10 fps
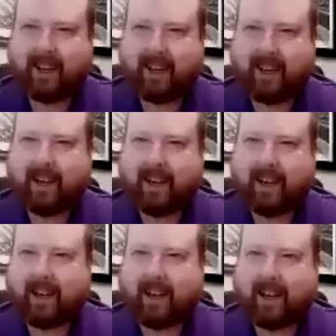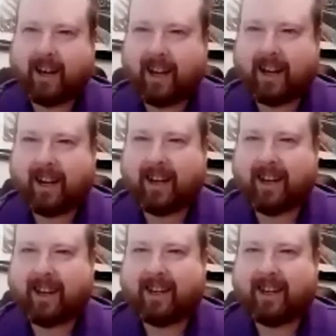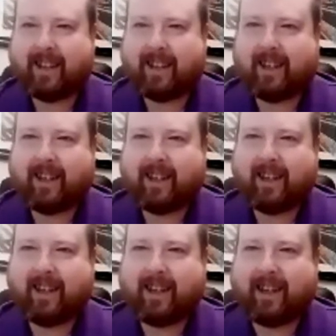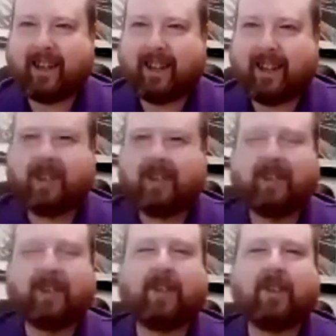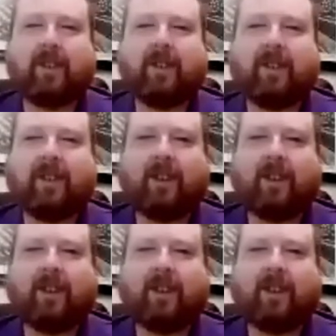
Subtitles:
(silent)